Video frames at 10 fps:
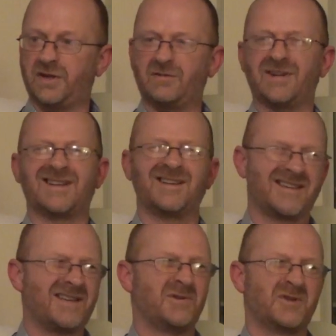I don't know, I keep
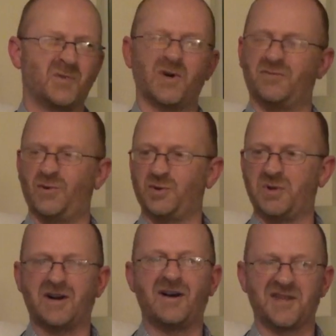using the word rule,
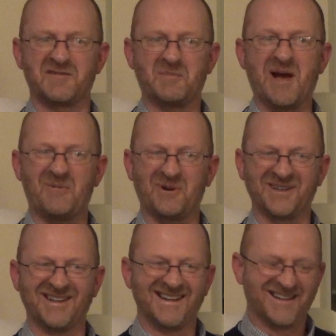but I can't think of a better
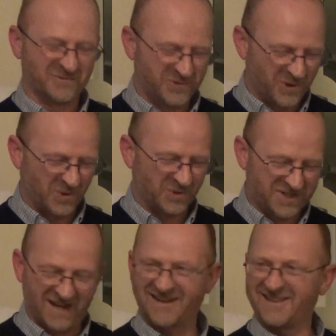one. Rules,
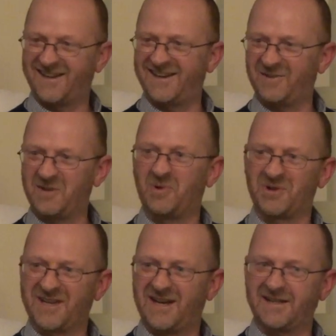guidelines, well, they're more
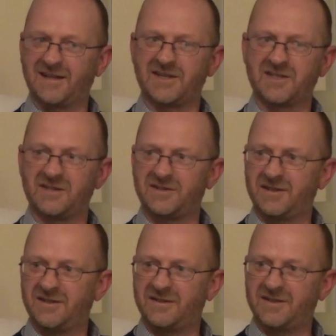than guidelines,
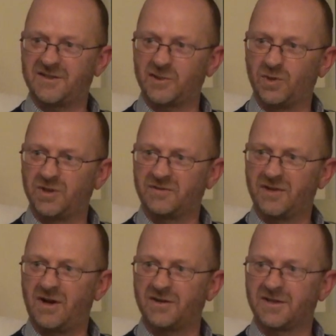it's the word of
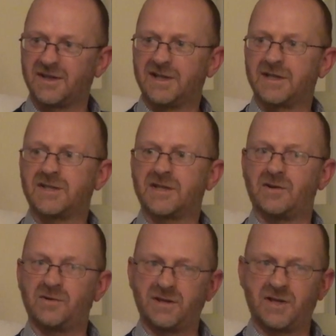God.
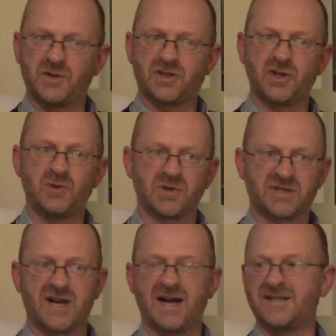So, you know, the two must
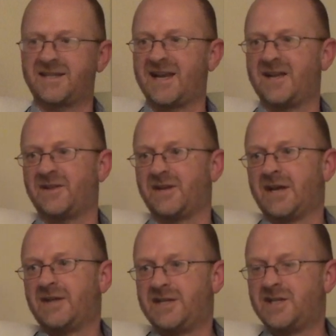tie in together.
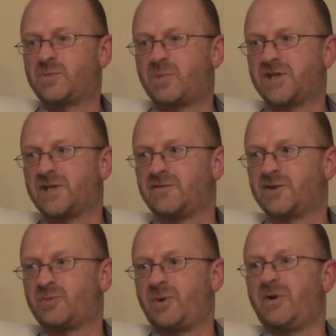The inspiration of the
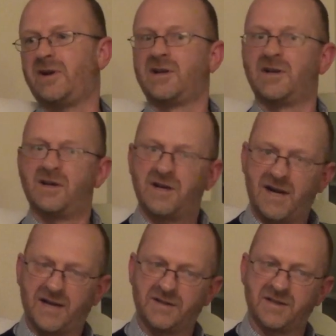Spirit
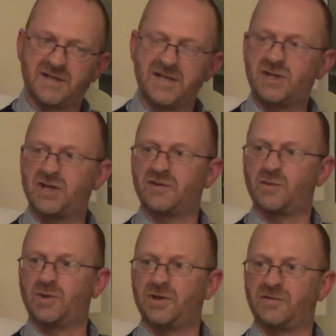and the teaching of the
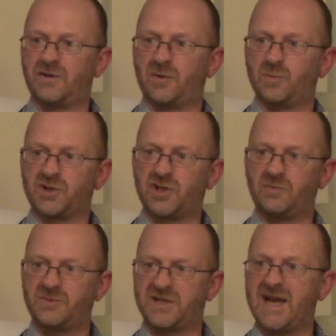word of God must
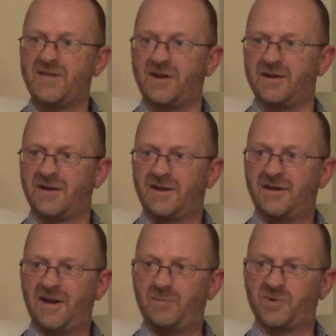come together
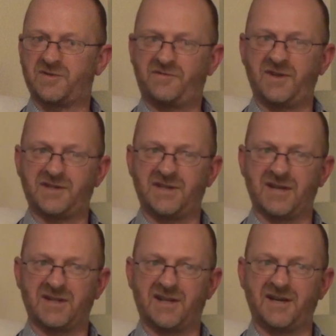and must fit
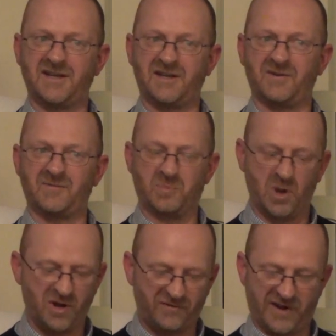together, like, you know,
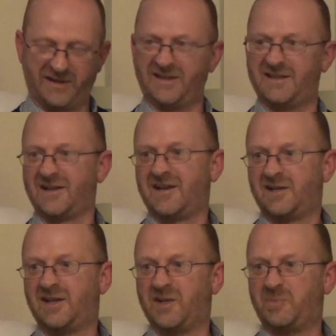perfectly,
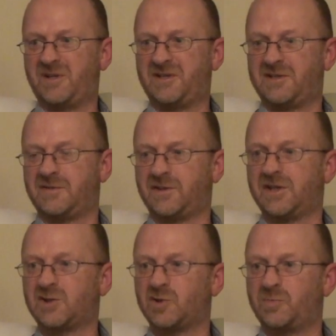like the pieces of a
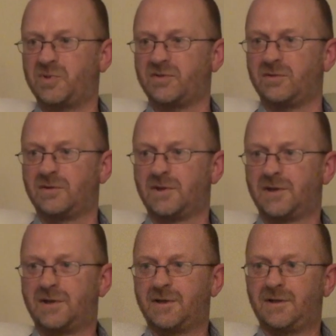jigsaw puzzle.
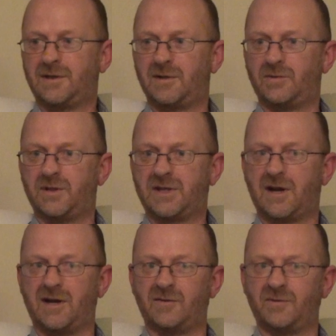You know, they
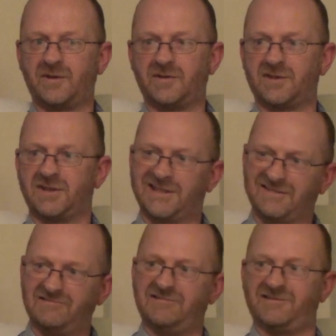can't, we're not trying to,
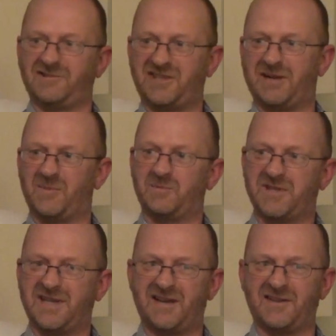like, jam them
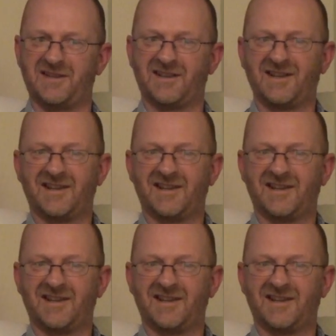together.